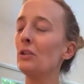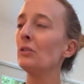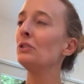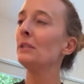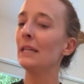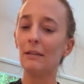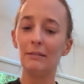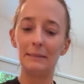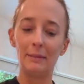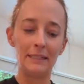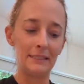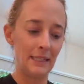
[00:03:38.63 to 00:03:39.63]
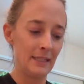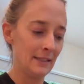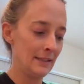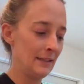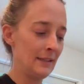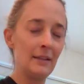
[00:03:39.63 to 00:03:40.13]
Don't you think it was
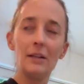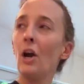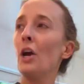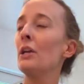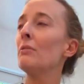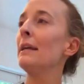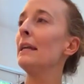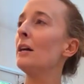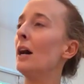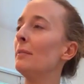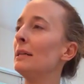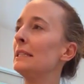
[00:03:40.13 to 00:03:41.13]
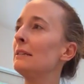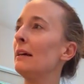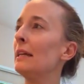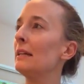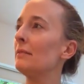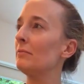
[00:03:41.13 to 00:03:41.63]
amazing? Are you reading comments so
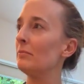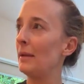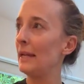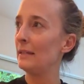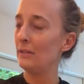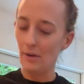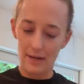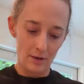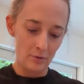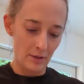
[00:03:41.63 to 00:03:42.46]
I can pay? Okay.